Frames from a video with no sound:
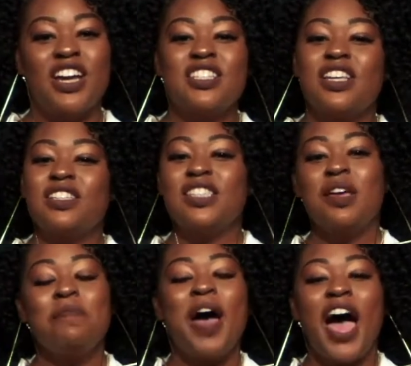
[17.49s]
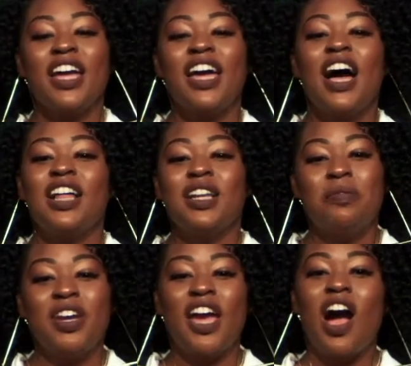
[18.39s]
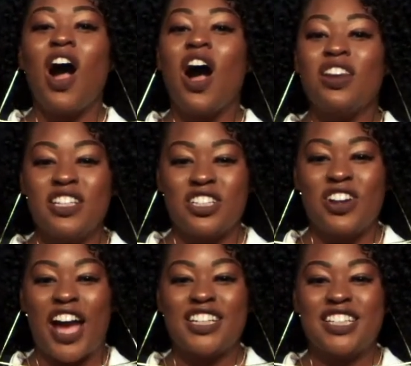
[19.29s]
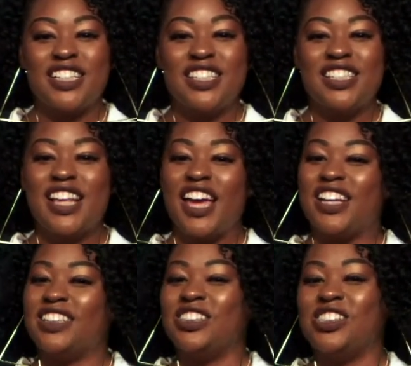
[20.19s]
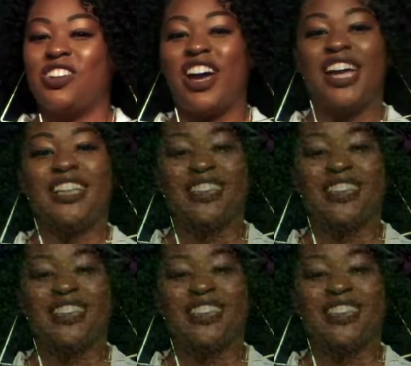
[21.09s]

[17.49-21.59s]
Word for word: So sit back, eliminate all distractions, and enjoy.